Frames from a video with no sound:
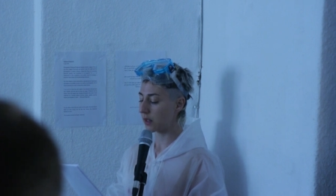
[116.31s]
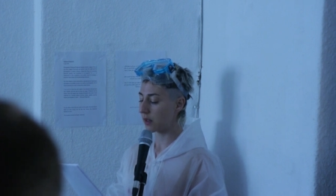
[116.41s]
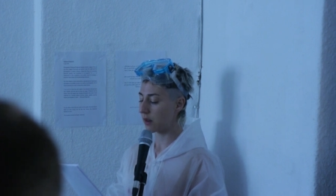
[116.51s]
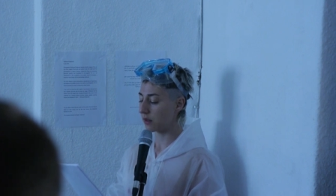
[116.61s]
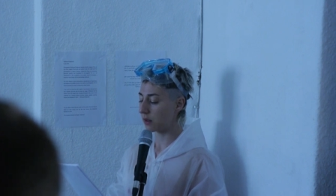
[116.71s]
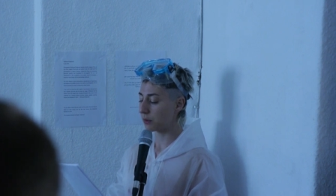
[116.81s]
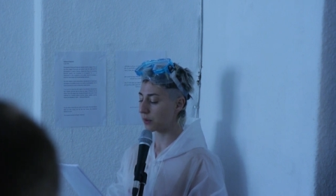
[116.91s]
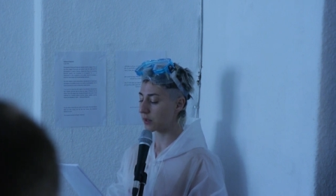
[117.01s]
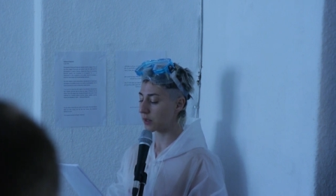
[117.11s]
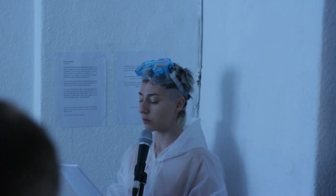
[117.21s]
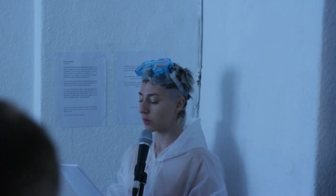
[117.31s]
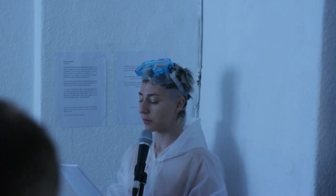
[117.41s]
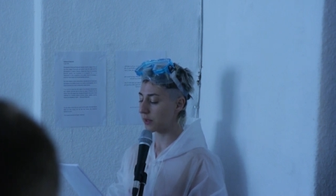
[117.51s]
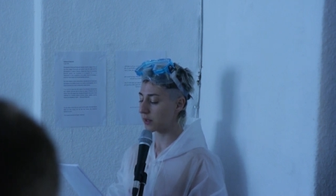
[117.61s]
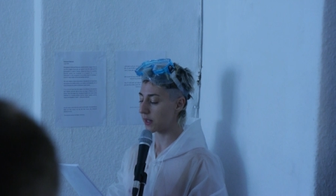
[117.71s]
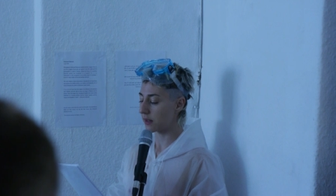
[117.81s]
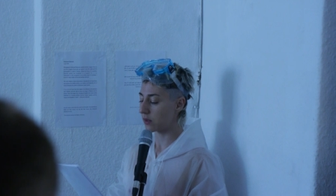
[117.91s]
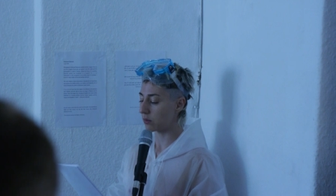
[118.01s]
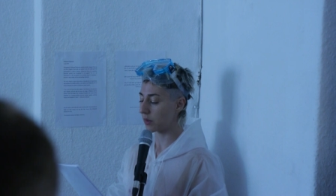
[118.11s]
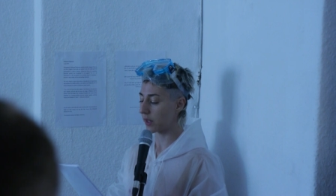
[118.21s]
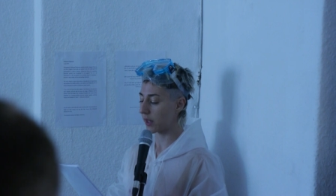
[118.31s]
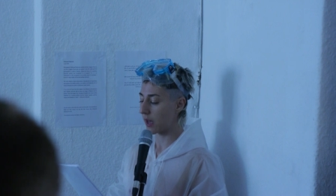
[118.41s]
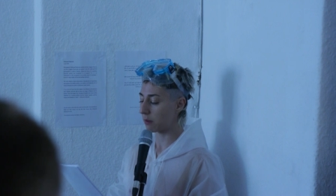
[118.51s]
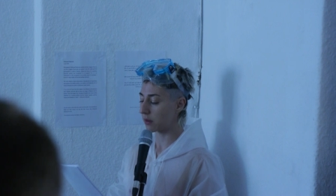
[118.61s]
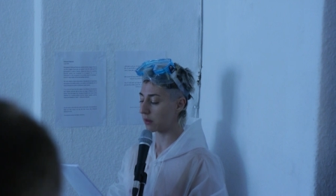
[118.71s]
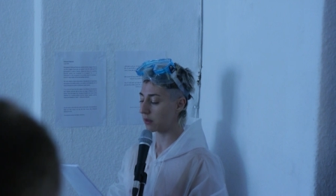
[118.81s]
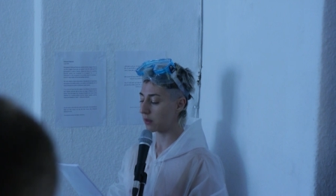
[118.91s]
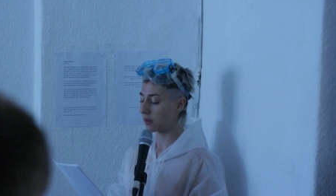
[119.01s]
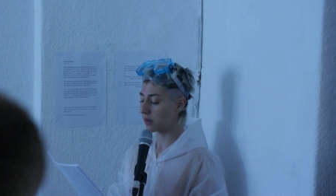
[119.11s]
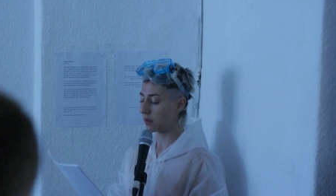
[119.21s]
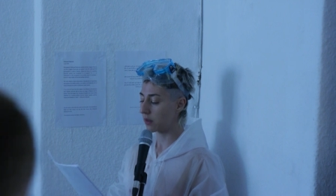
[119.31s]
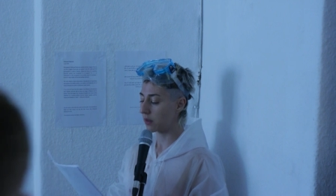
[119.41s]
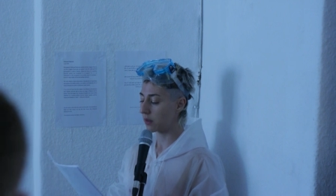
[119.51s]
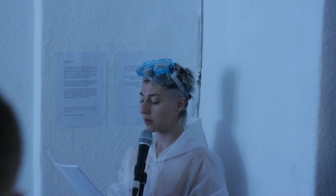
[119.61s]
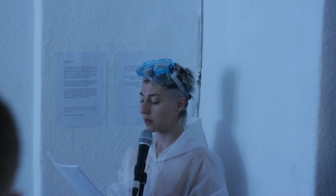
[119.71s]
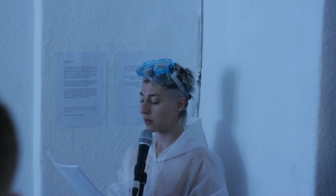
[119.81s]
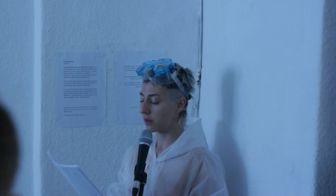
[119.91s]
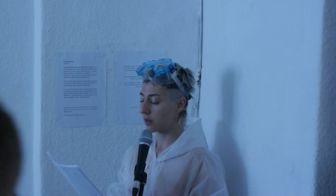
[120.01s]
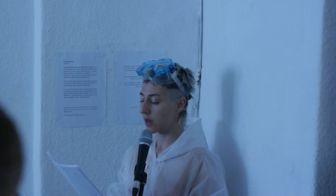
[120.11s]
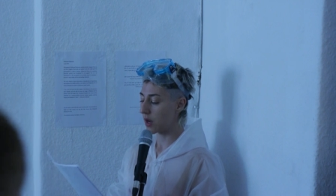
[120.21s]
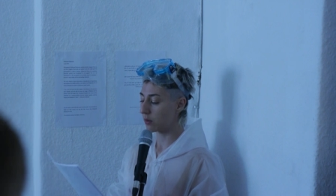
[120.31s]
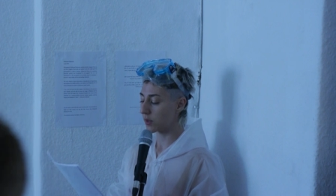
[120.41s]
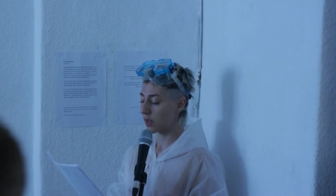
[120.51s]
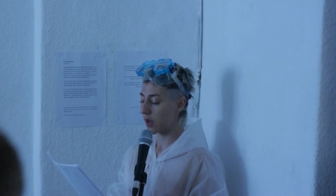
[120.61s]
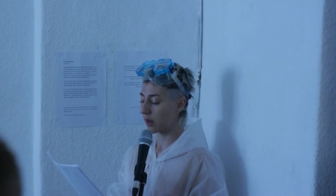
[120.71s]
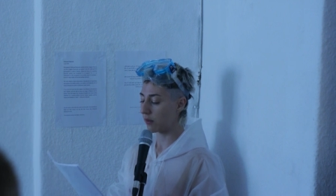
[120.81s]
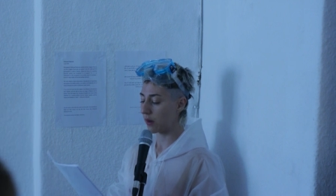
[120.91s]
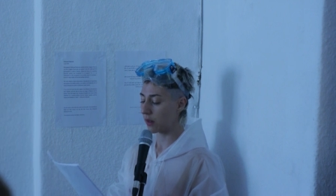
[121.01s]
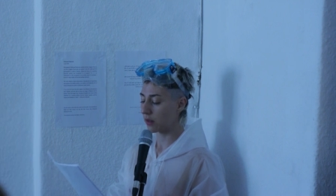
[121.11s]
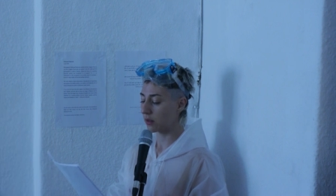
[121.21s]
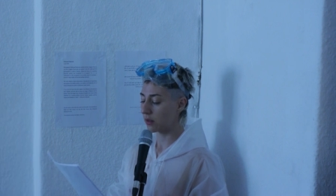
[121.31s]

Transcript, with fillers: another person will be sent to my cabin I was like, fuck.